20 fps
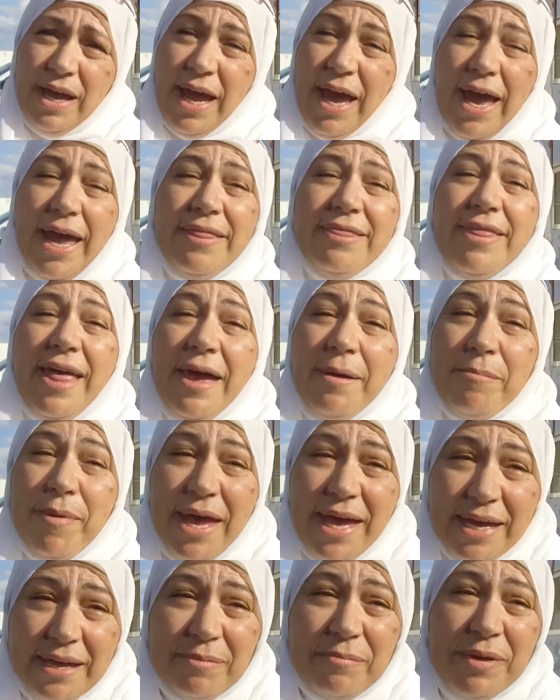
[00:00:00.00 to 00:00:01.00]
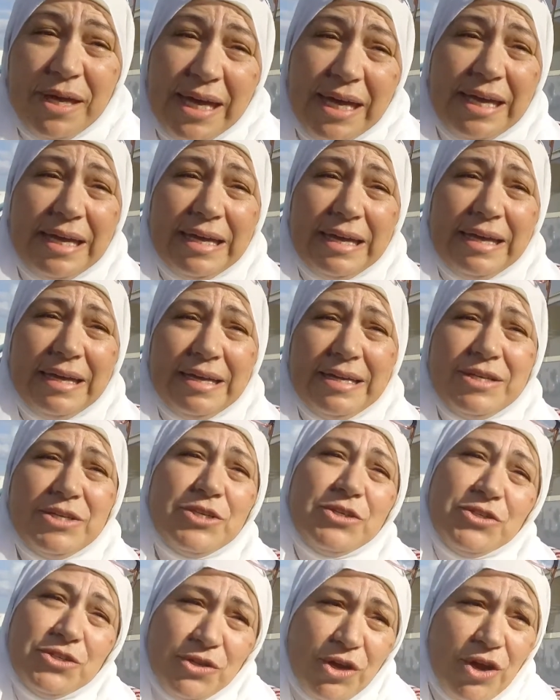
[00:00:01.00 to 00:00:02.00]
And they make me
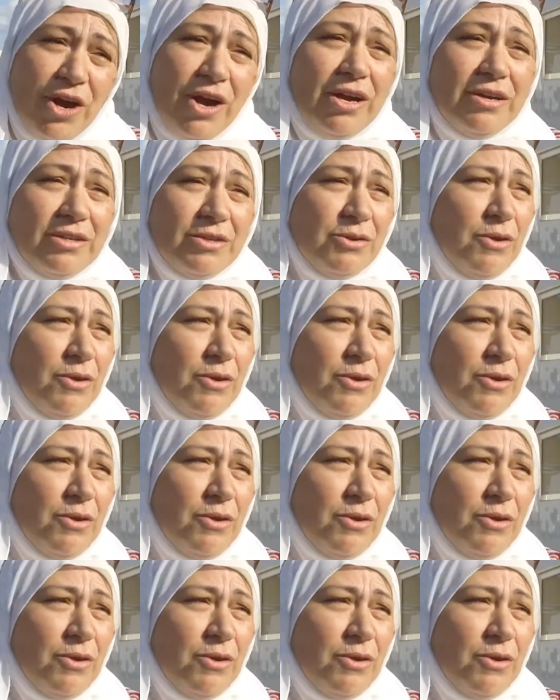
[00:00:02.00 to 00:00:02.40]
start